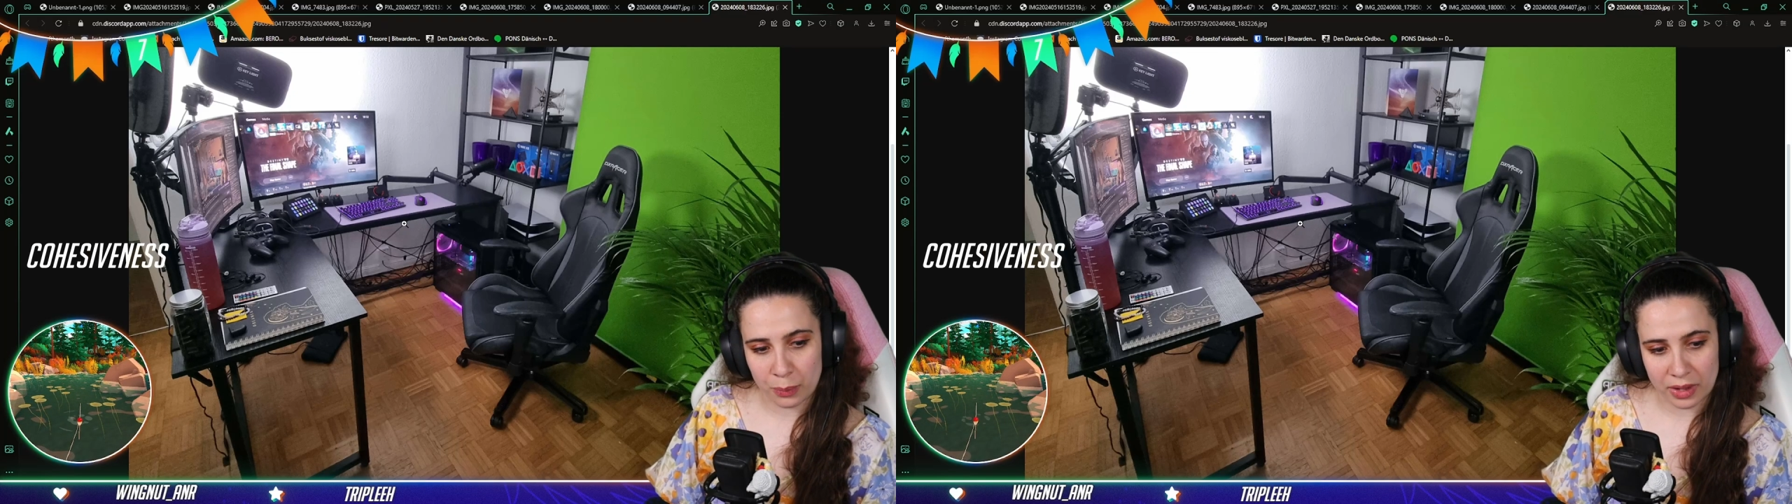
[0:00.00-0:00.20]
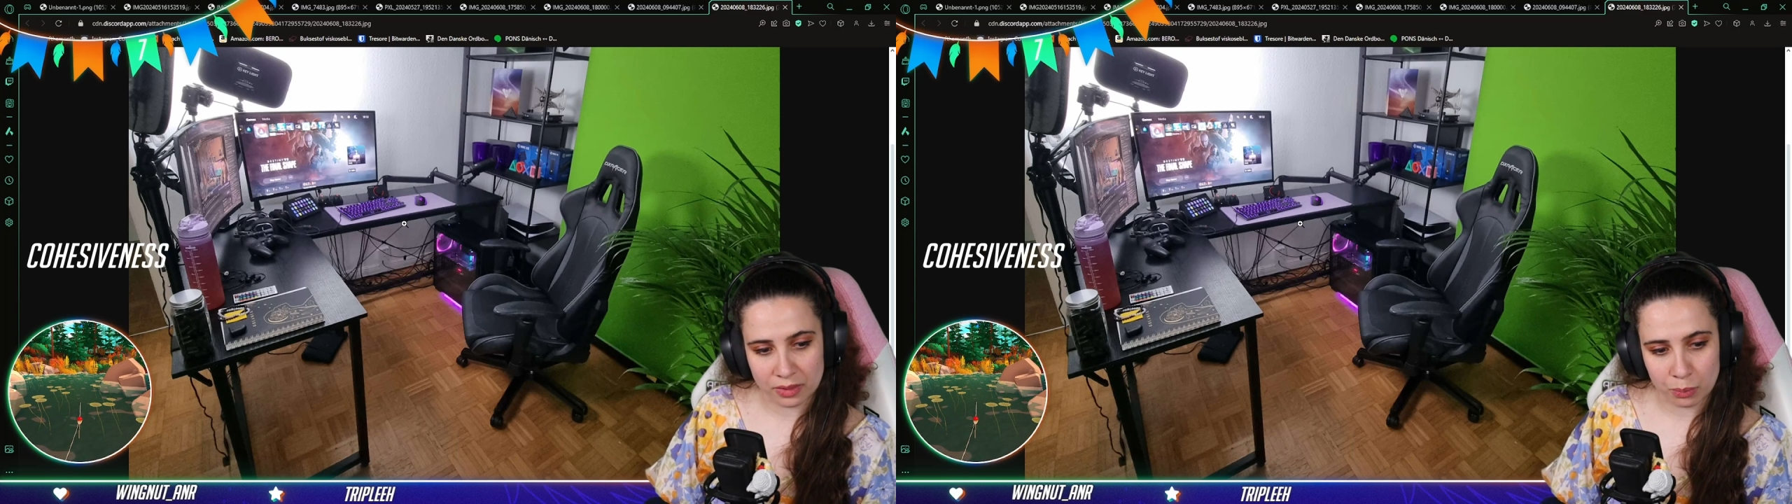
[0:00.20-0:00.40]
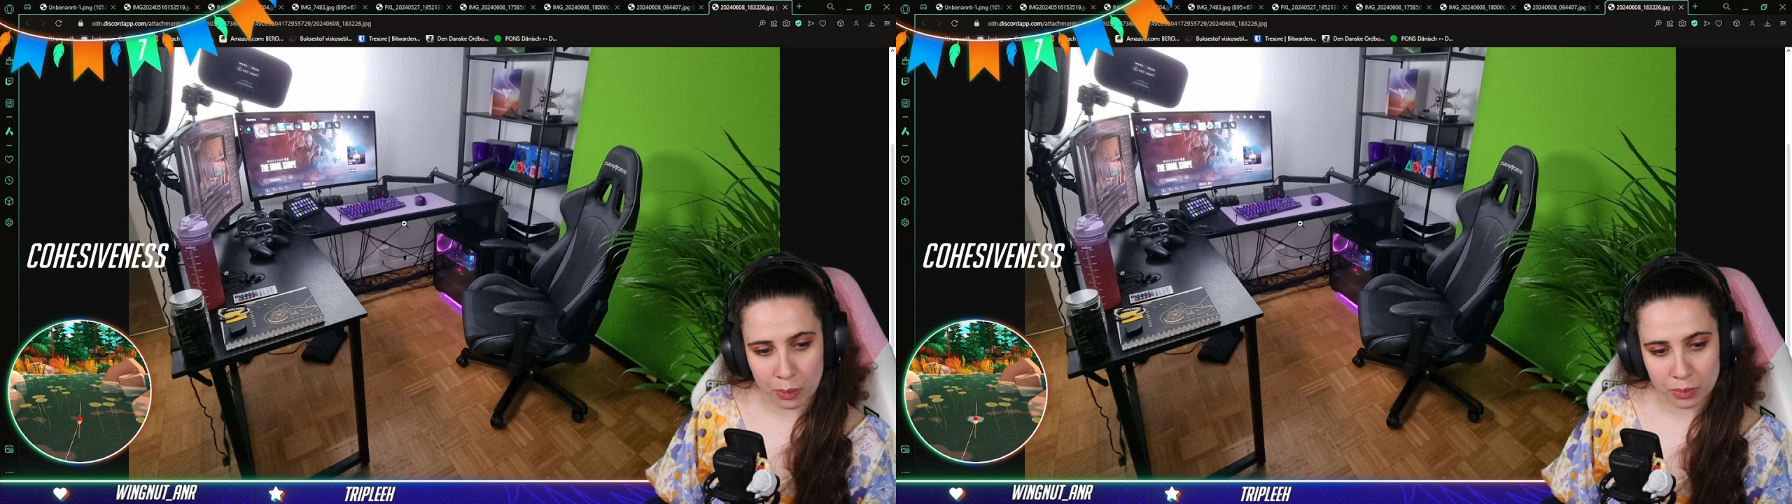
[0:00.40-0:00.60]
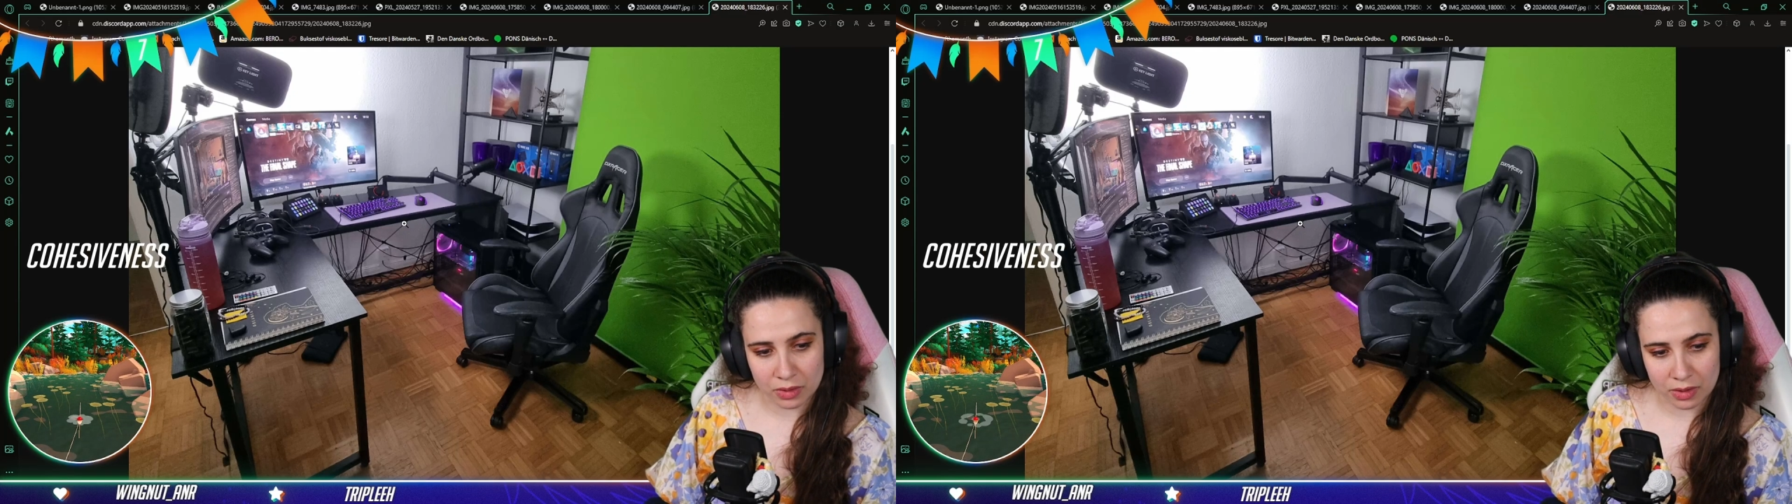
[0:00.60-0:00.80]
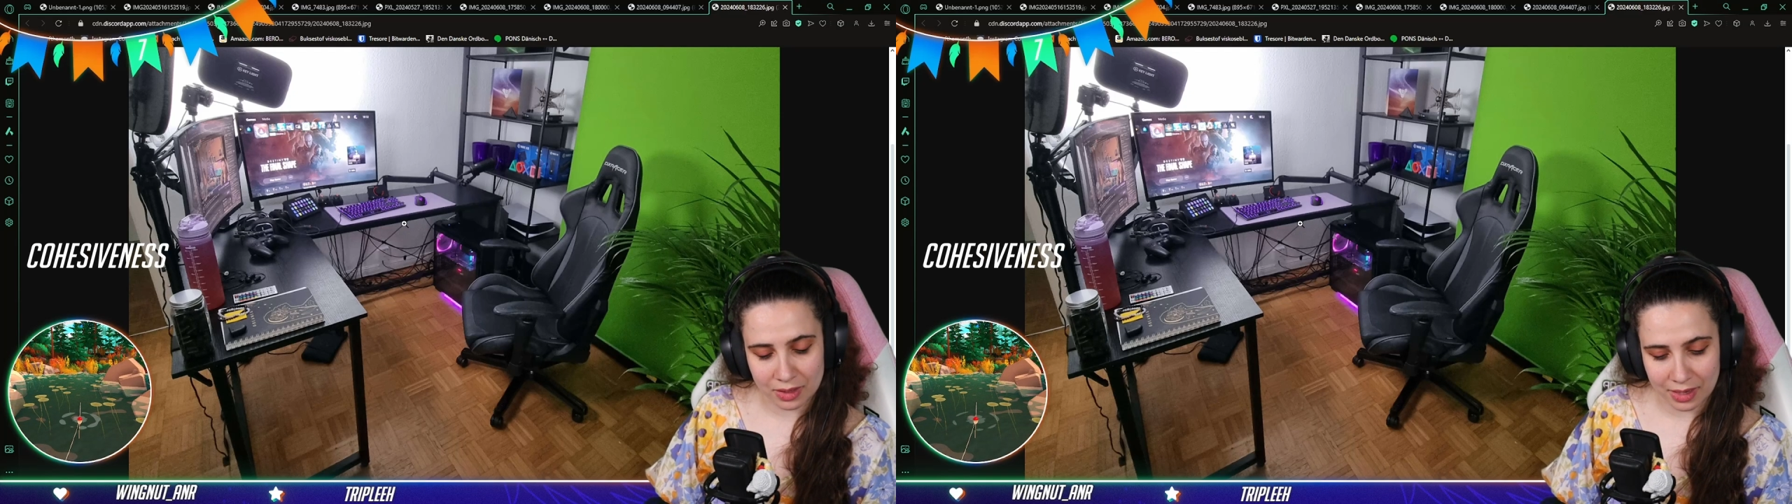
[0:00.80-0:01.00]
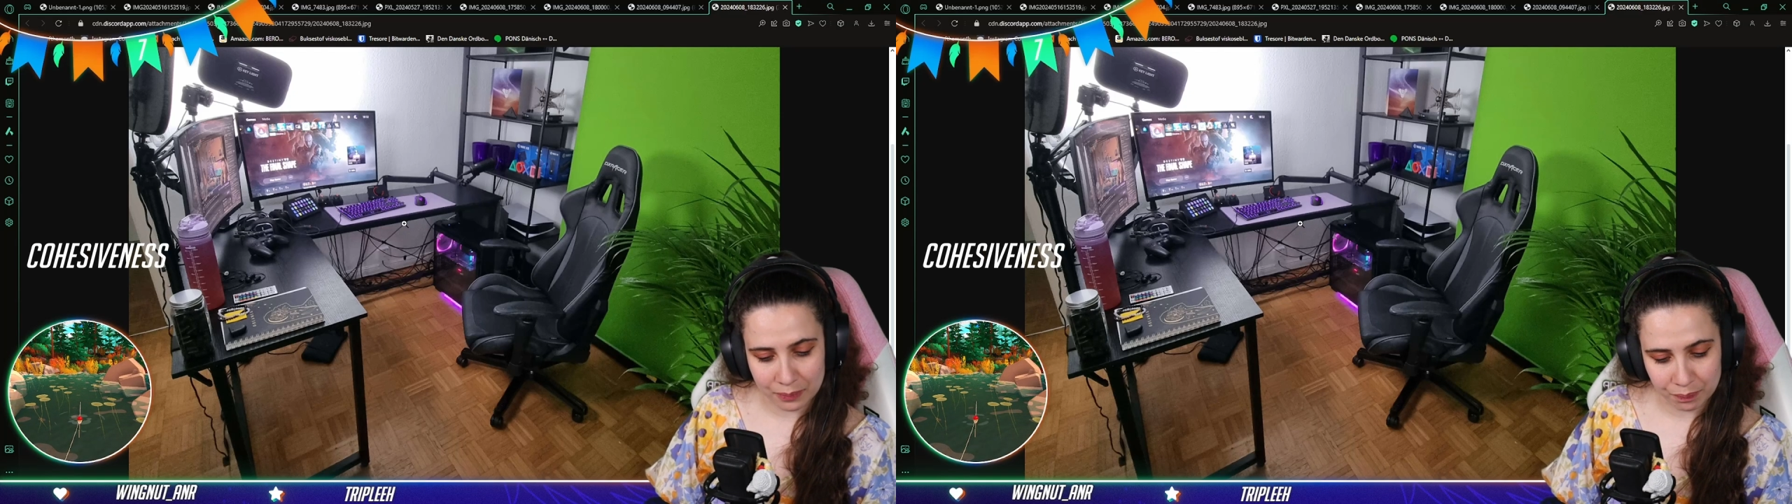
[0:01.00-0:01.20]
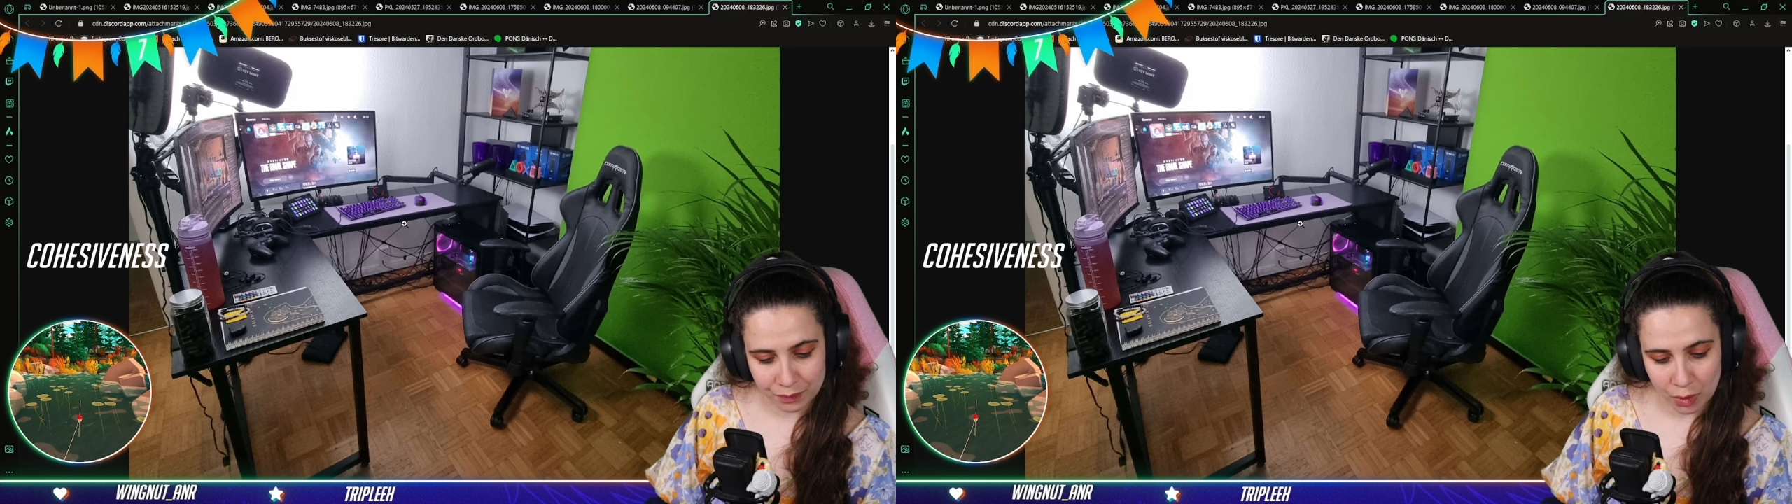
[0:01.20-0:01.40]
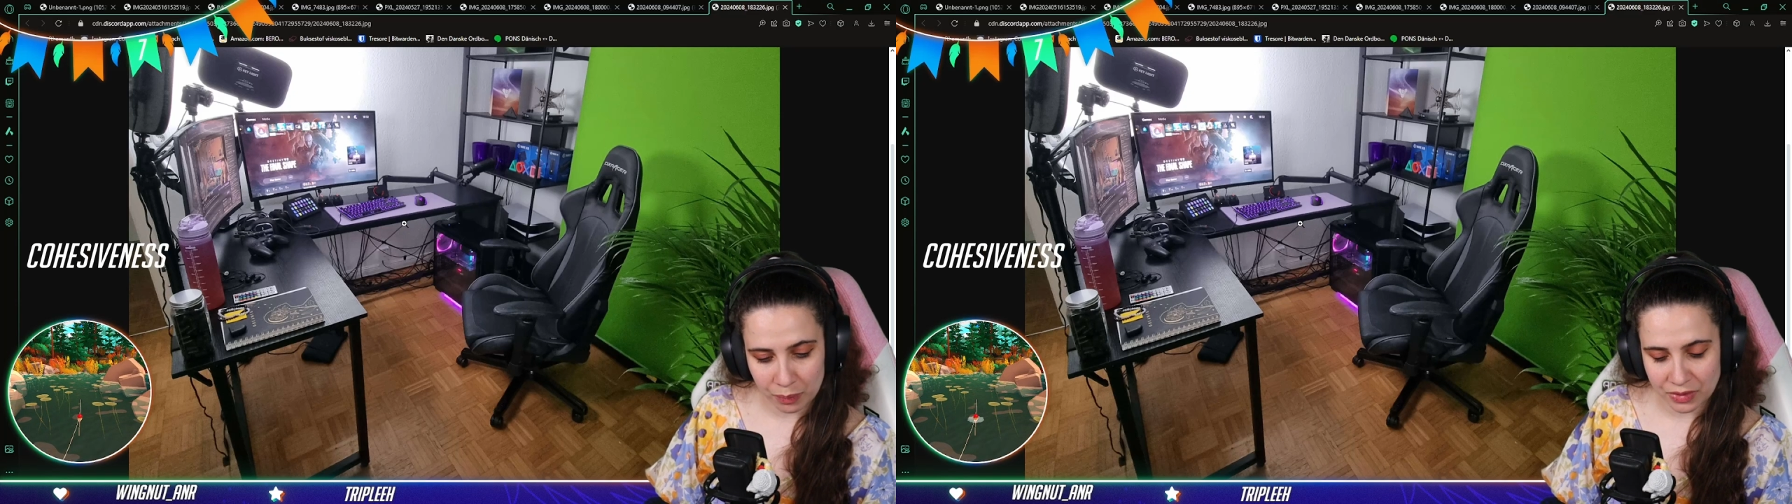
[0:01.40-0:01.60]
at the moment on like
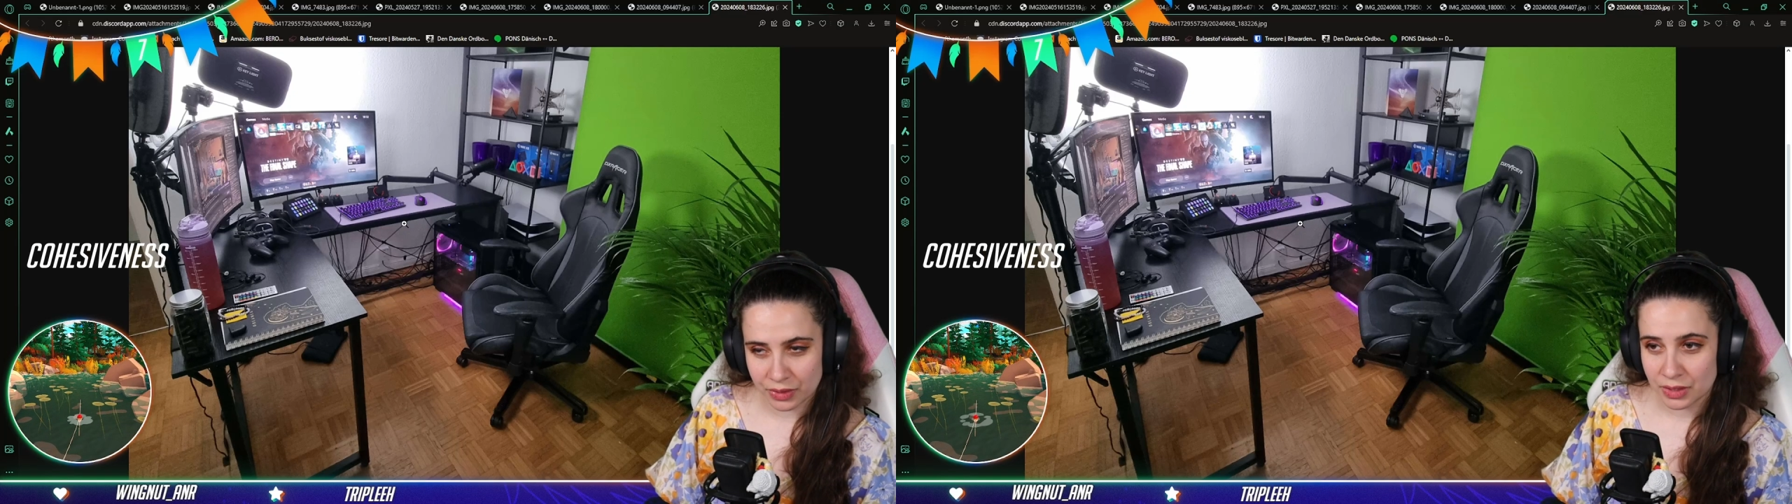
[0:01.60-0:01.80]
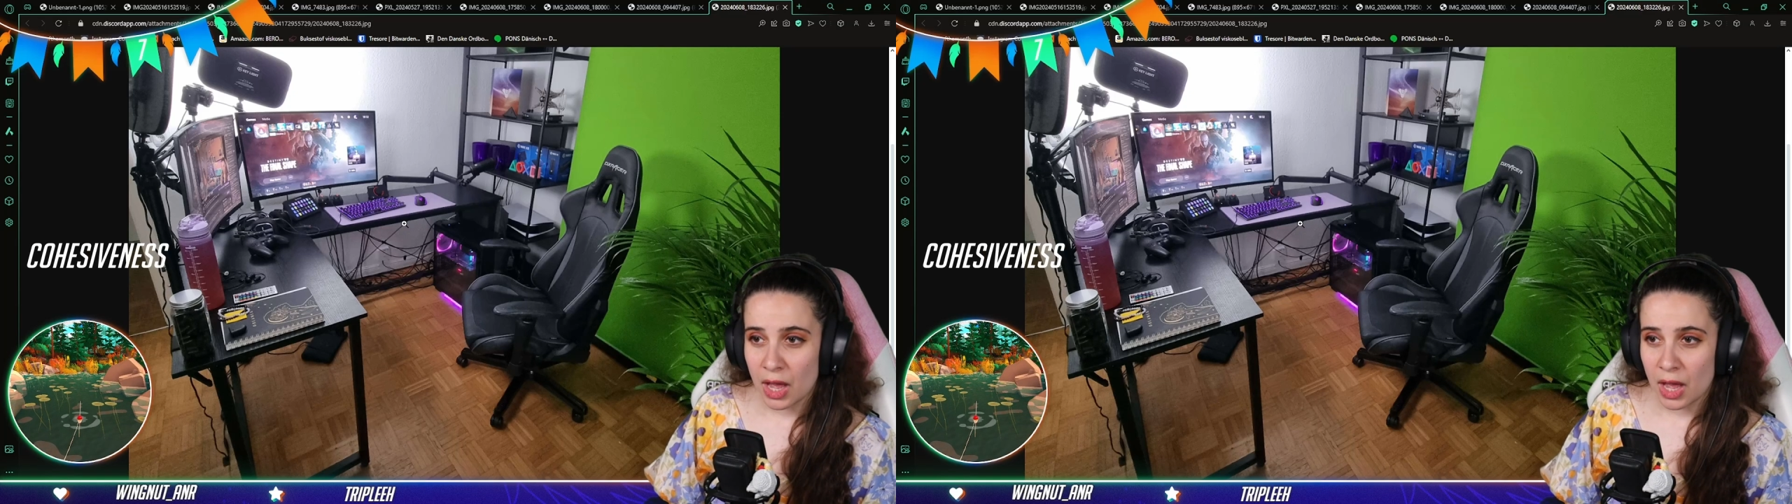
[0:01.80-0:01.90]
not messing.